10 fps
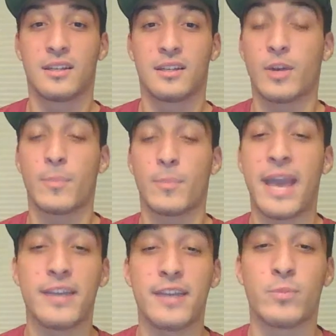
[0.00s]
They're
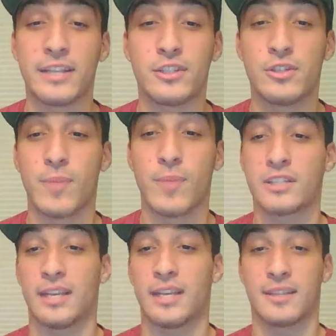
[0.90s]
paid way too
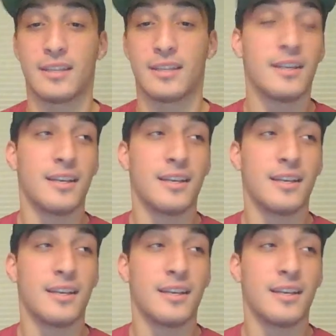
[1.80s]
much, and